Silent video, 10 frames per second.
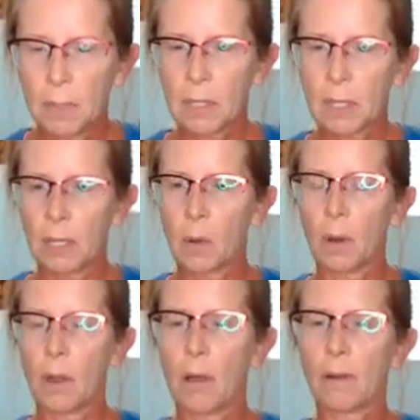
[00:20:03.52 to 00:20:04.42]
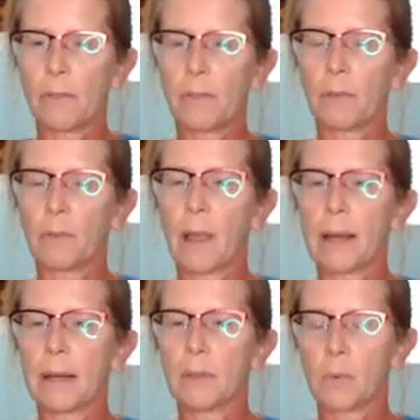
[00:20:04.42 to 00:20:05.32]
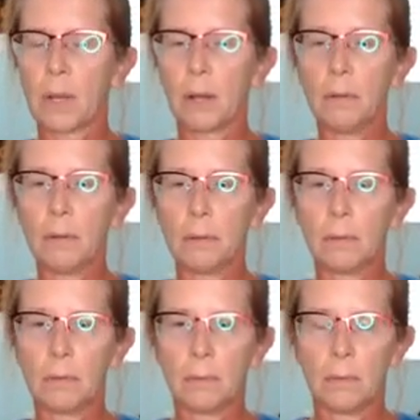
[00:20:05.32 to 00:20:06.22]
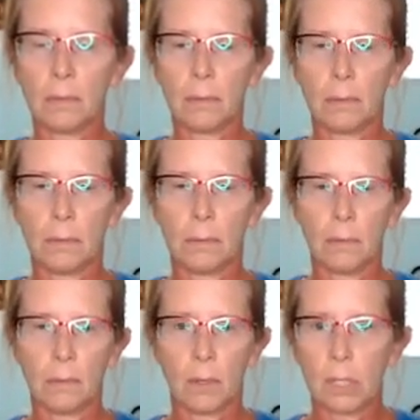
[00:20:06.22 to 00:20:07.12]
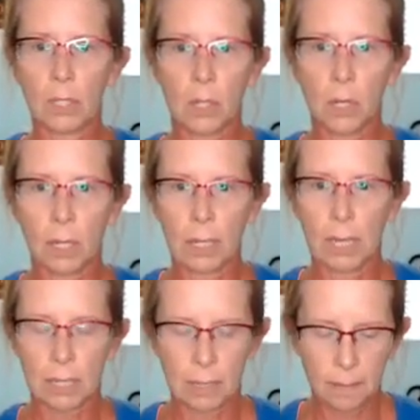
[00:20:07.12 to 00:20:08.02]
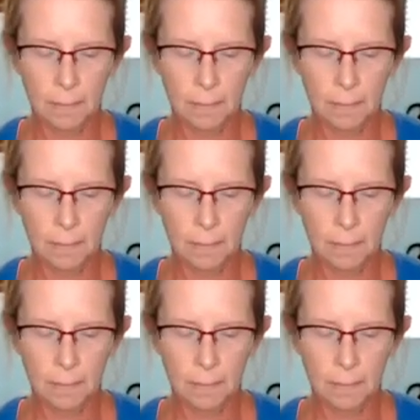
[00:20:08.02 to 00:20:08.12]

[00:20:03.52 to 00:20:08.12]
going to go along for the ride as well because it's all connected.